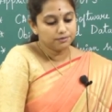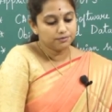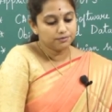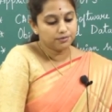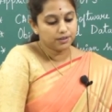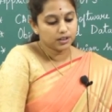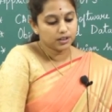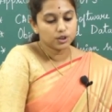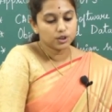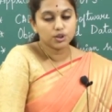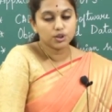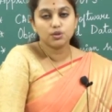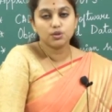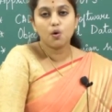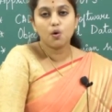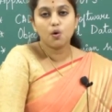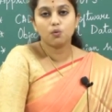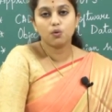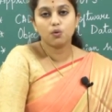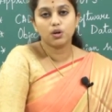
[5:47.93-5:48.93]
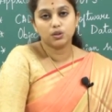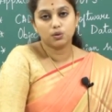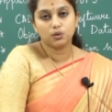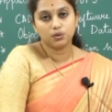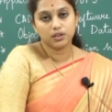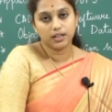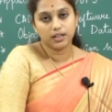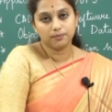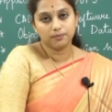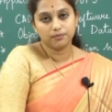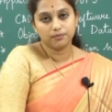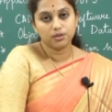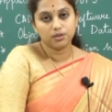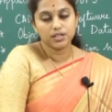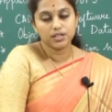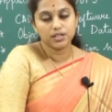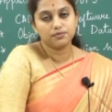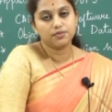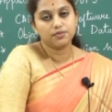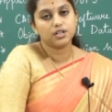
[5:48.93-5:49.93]
function overloading? What
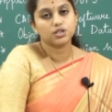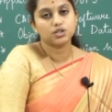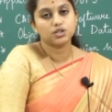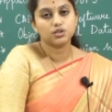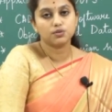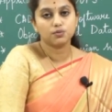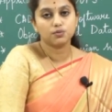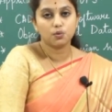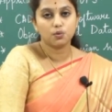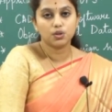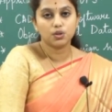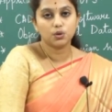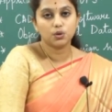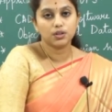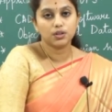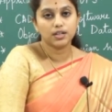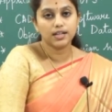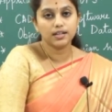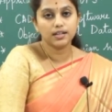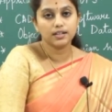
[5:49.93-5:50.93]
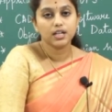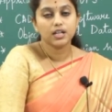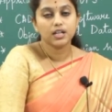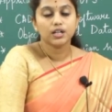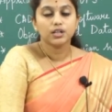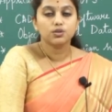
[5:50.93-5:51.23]
is function overloading?